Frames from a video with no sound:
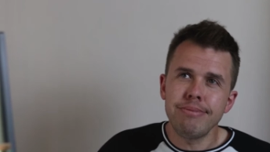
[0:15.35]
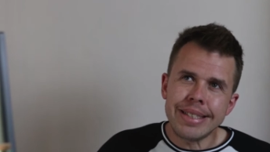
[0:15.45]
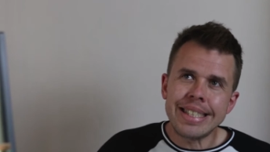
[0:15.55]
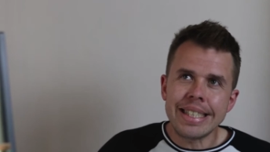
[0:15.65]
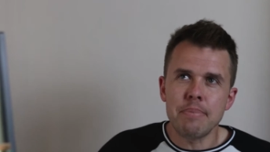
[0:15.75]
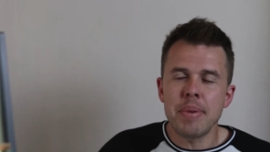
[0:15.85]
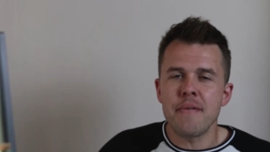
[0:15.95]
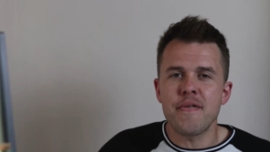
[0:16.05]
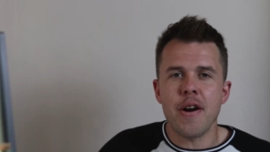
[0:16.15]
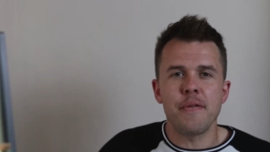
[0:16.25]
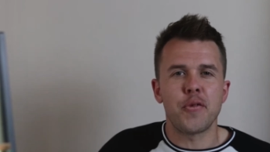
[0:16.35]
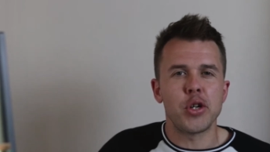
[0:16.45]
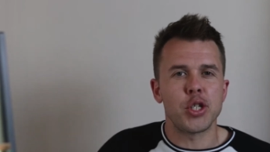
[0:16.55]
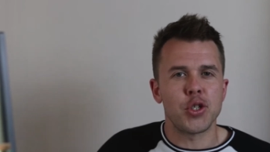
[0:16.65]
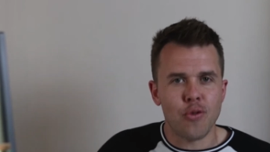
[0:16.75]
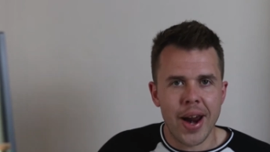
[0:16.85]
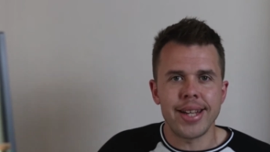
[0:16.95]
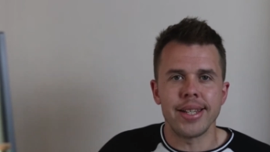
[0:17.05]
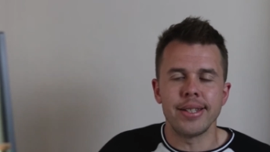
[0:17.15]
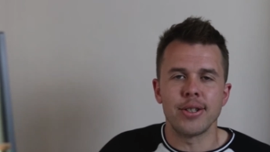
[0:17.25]
well, it can be a very
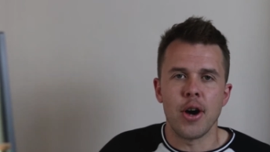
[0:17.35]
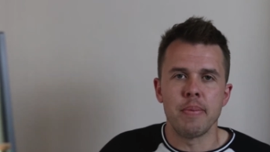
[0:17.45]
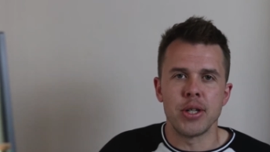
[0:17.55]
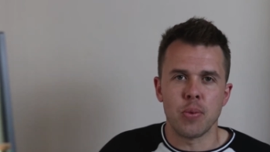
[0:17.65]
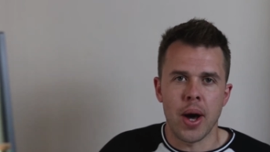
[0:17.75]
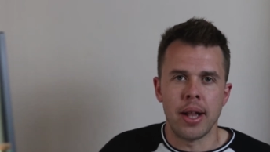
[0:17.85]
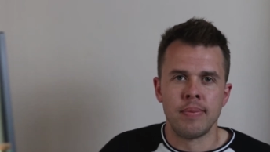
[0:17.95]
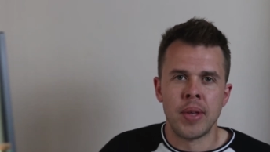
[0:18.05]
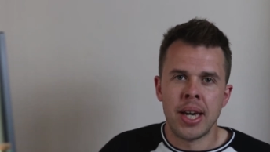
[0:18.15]
frustrating time as well.